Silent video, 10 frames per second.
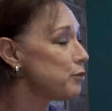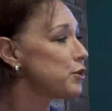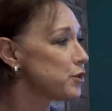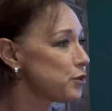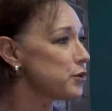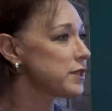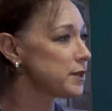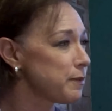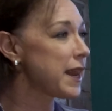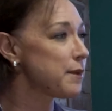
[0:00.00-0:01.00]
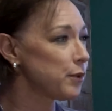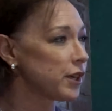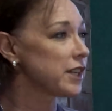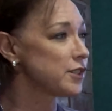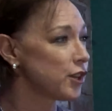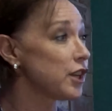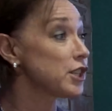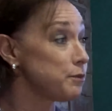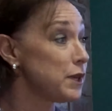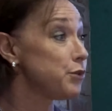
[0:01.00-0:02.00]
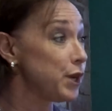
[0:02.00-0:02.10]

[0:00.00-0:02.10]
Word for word: Human Resources Playbook is going to be